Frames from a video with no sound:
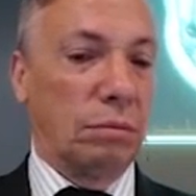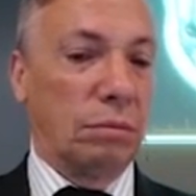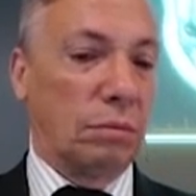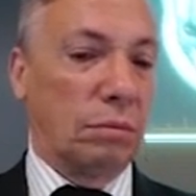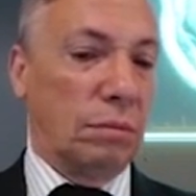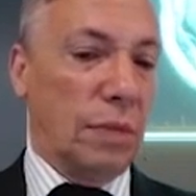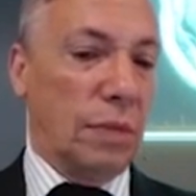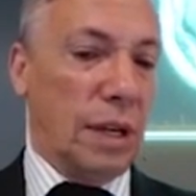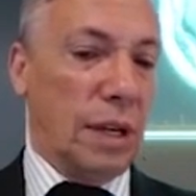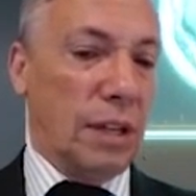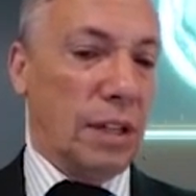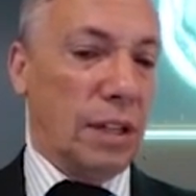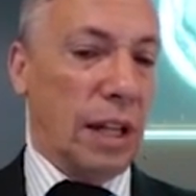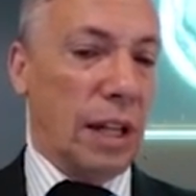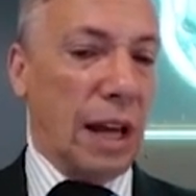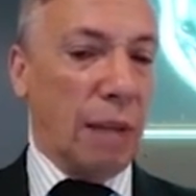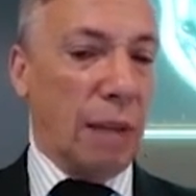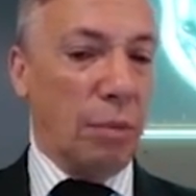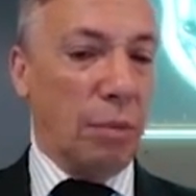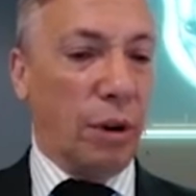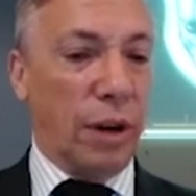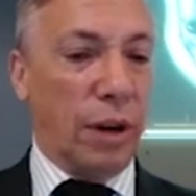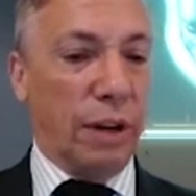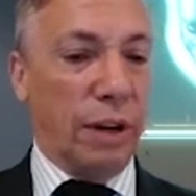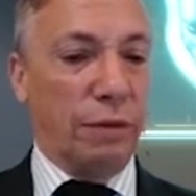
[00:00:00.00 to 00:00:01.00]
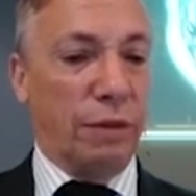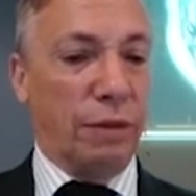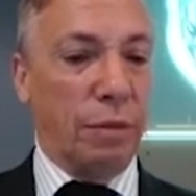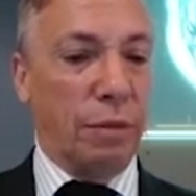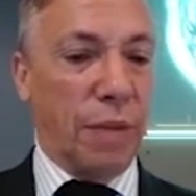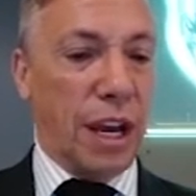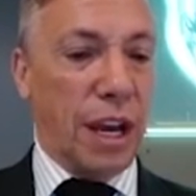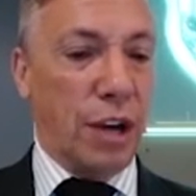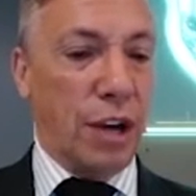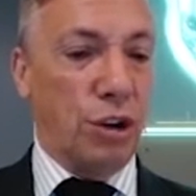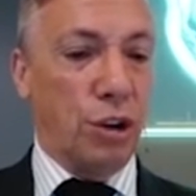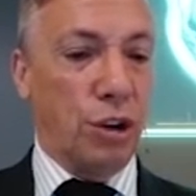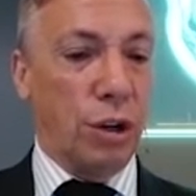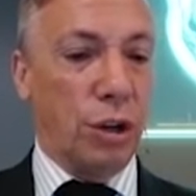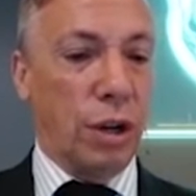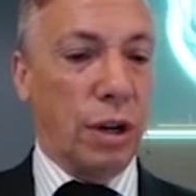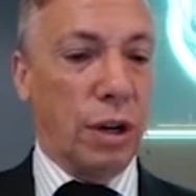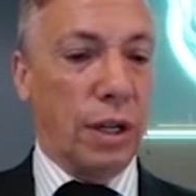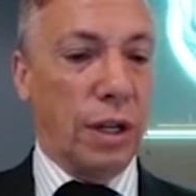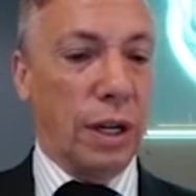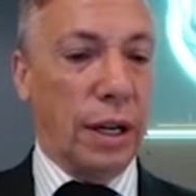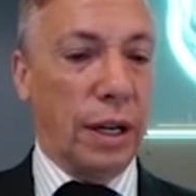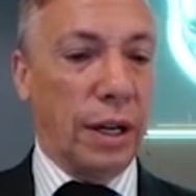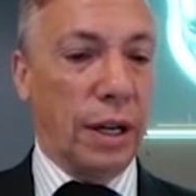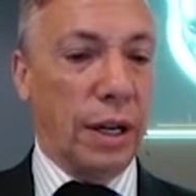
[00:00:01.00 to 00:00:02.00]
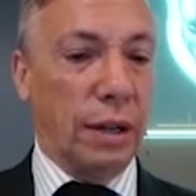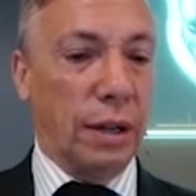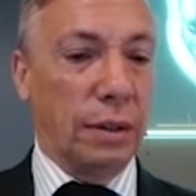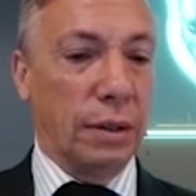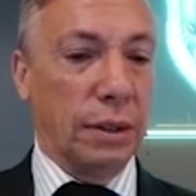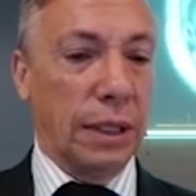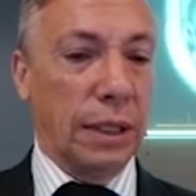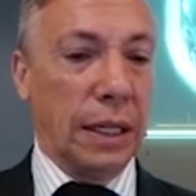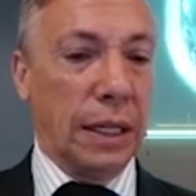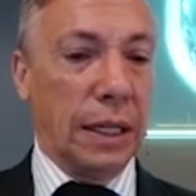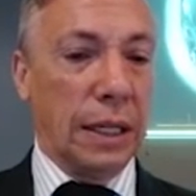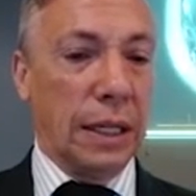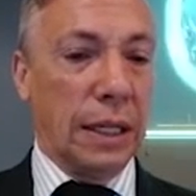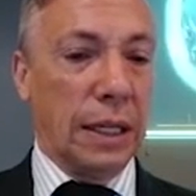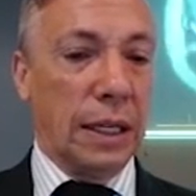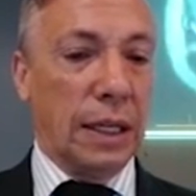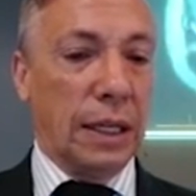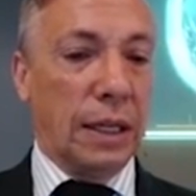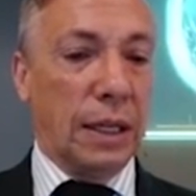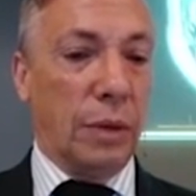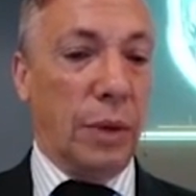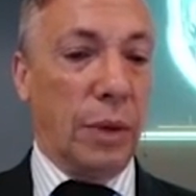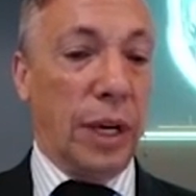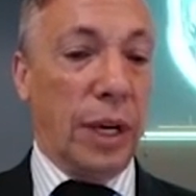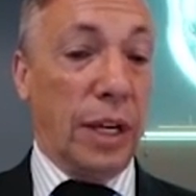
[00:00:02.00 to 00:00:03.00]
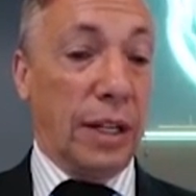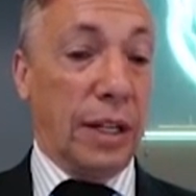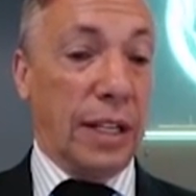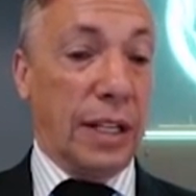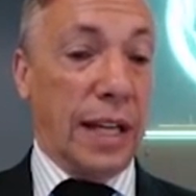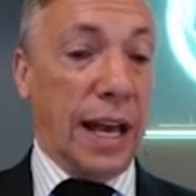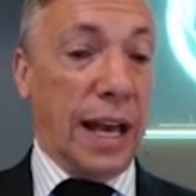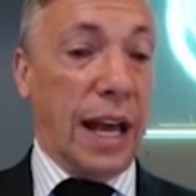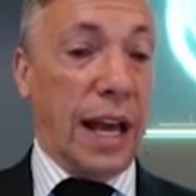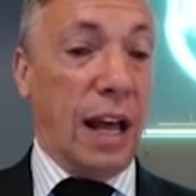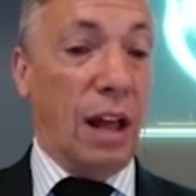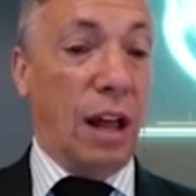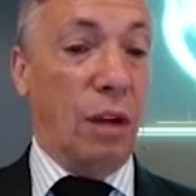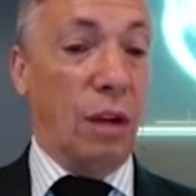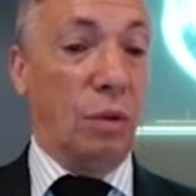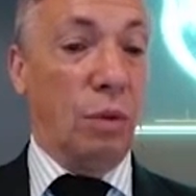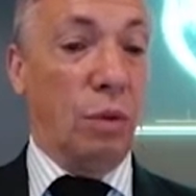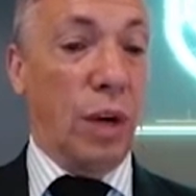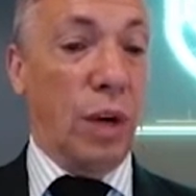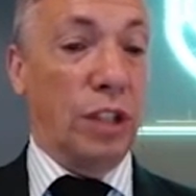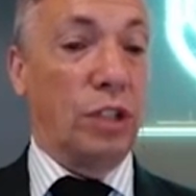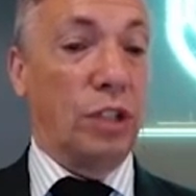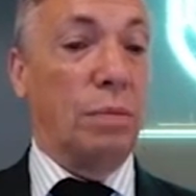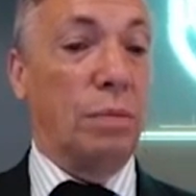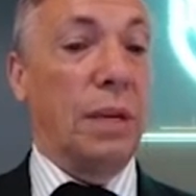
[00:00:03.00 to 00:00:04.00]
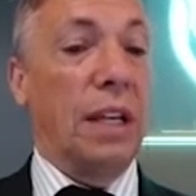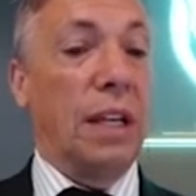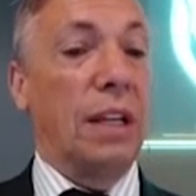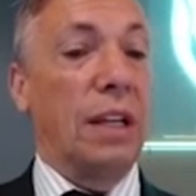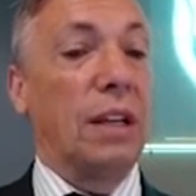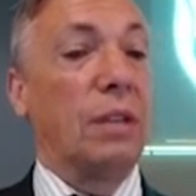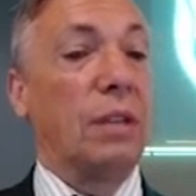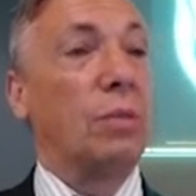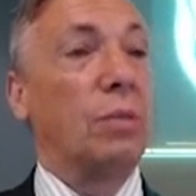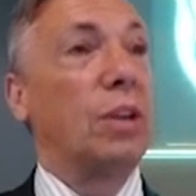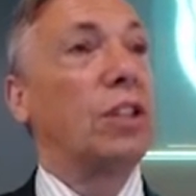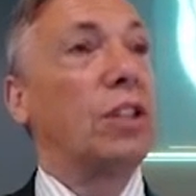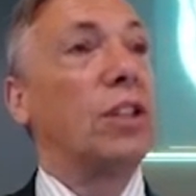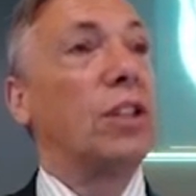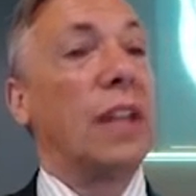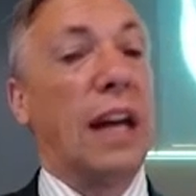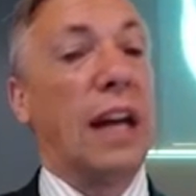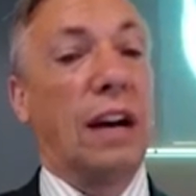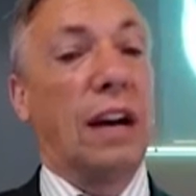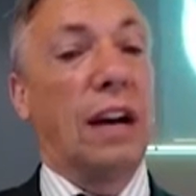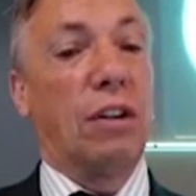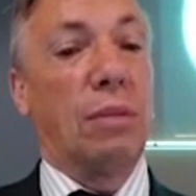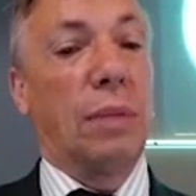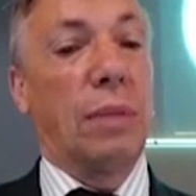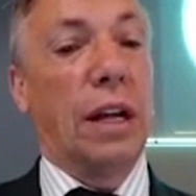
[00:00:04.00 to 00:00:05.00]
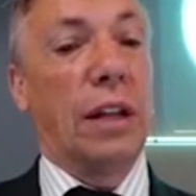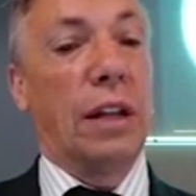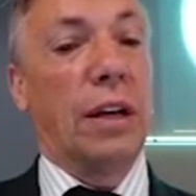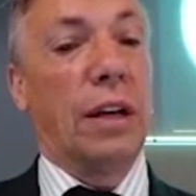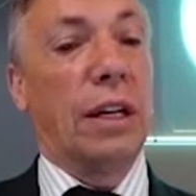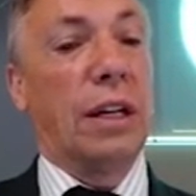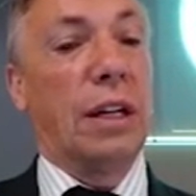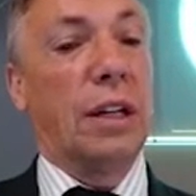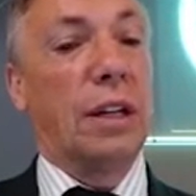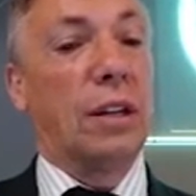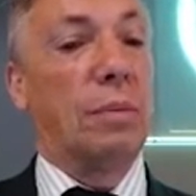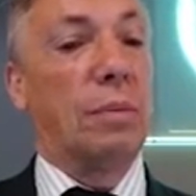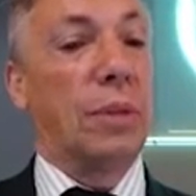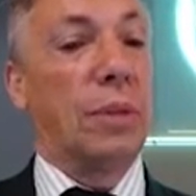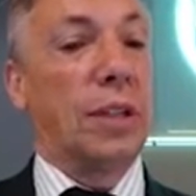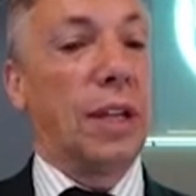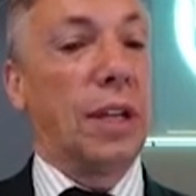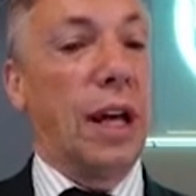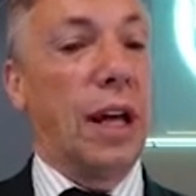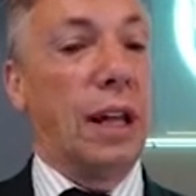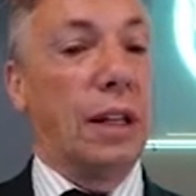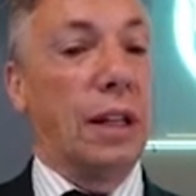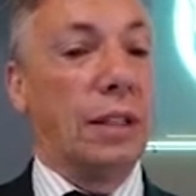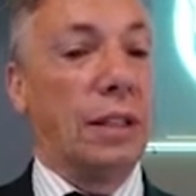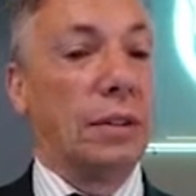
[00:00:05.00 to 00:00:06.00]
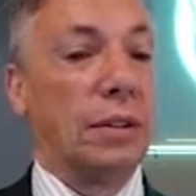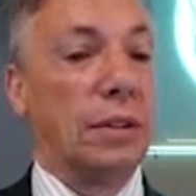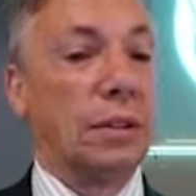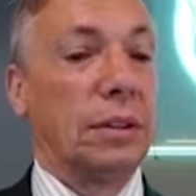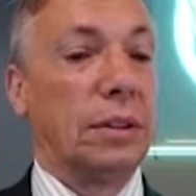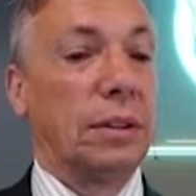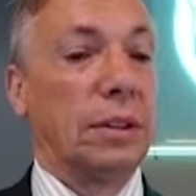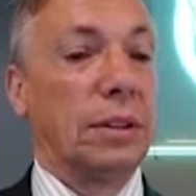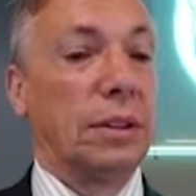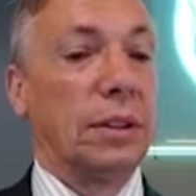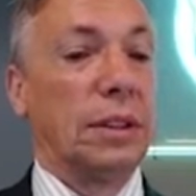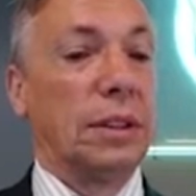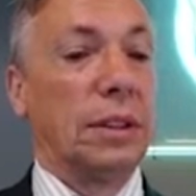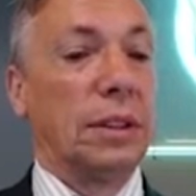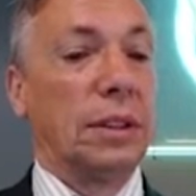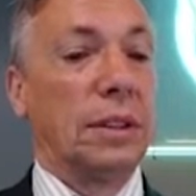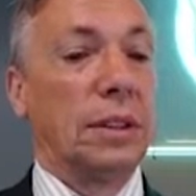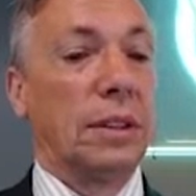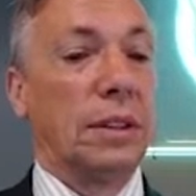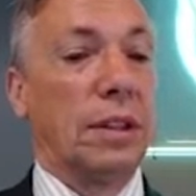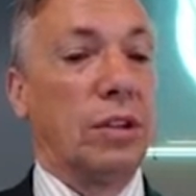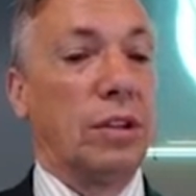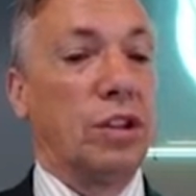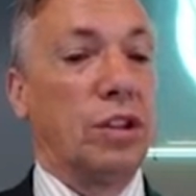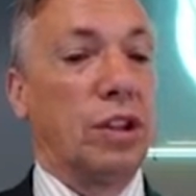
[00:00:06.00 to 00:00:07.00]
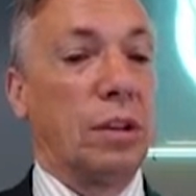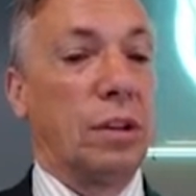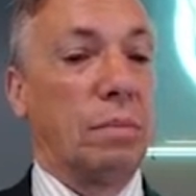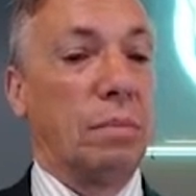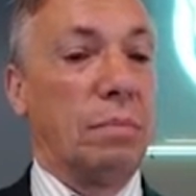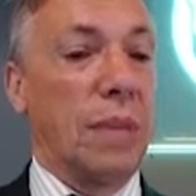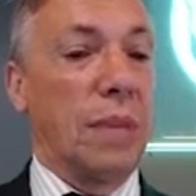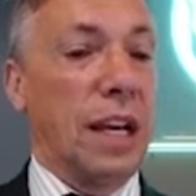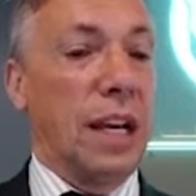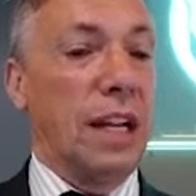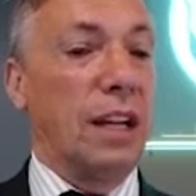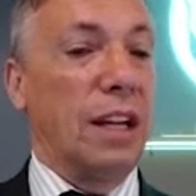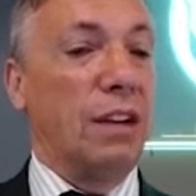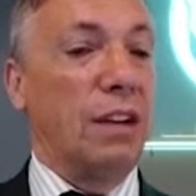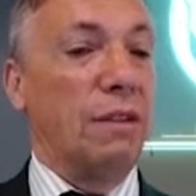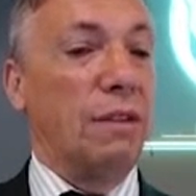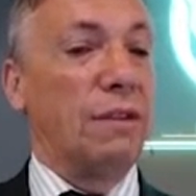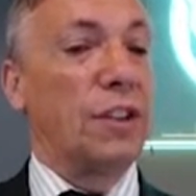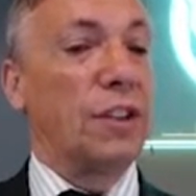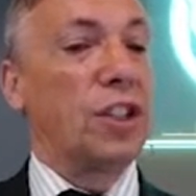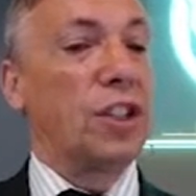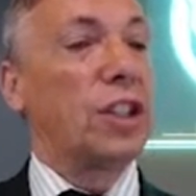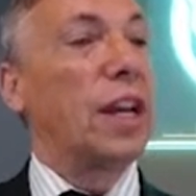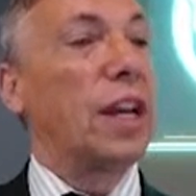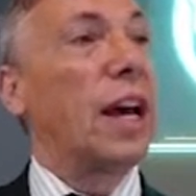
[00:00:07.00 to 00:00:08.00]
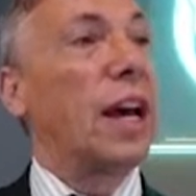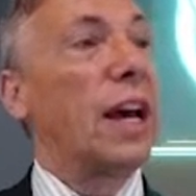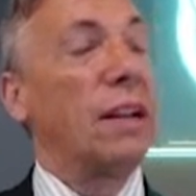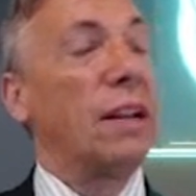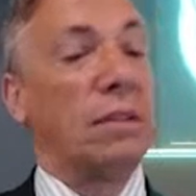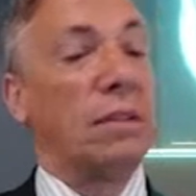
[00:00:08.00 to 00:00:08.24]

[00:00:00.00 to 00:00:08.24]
There's a lot more information on here. We can tell what's medial and what's lateral by looking at the patella. There's the medial facet.